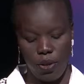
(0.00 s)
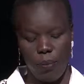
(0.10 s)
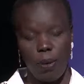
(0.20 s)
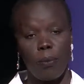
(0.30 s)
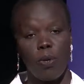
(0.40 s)

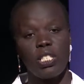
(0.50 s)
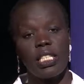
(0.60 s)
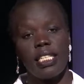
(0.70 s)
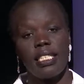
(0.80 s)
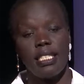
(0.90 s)
but
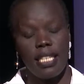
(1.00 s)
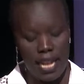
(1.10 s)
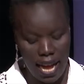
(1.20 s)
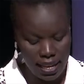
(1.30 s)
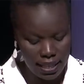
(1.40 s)
mostly
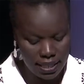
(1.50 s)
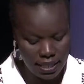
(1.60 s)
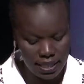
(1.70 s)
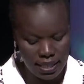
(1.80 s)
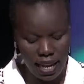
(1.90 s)
I
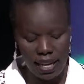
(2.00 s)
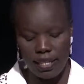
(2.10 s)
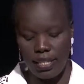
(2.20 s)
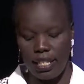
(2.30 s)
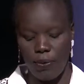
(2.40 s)
listened
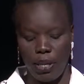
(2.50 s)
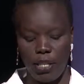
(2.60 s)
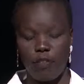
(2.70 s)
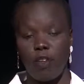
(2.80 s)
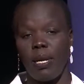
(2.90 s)
silently, waiting
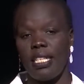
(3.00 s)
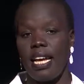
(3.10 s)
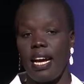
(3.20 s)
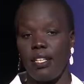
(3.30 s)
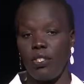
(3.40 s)
for my
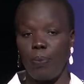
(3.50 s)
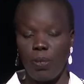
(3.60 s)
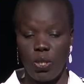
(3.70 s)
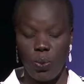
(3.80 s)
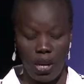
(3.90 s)
turn to
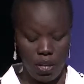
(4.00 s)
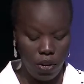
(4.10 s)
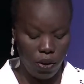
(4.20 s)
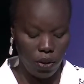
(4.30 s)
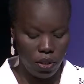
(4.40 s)
persuade
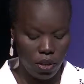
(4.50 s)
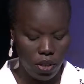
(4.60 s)
God